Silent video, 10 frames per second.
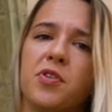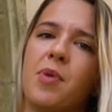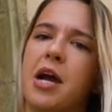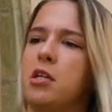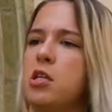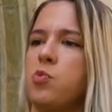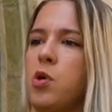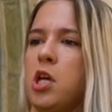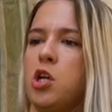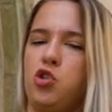of the mine is
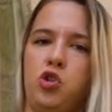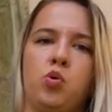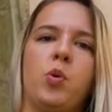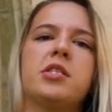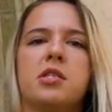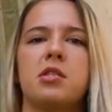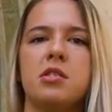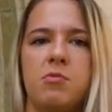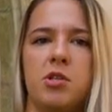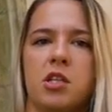one hundred twenty
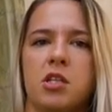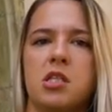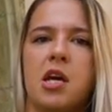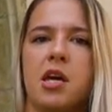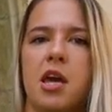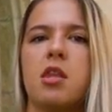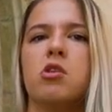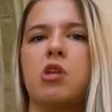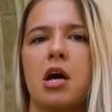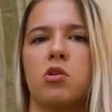centimeters and
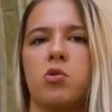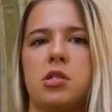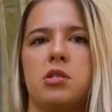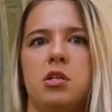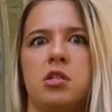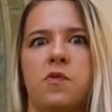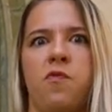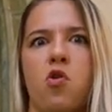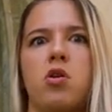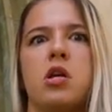the narrowest is
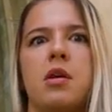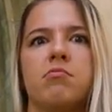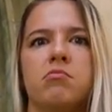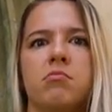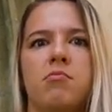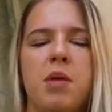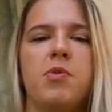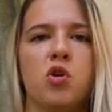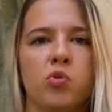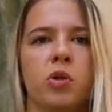forty.
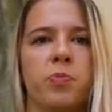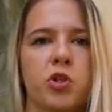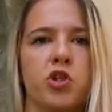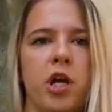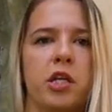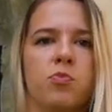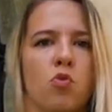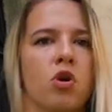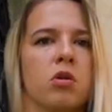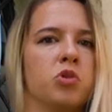Maybe you would appreciate
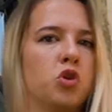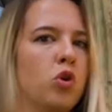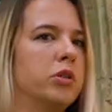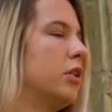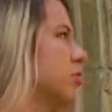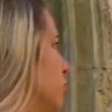more the toilet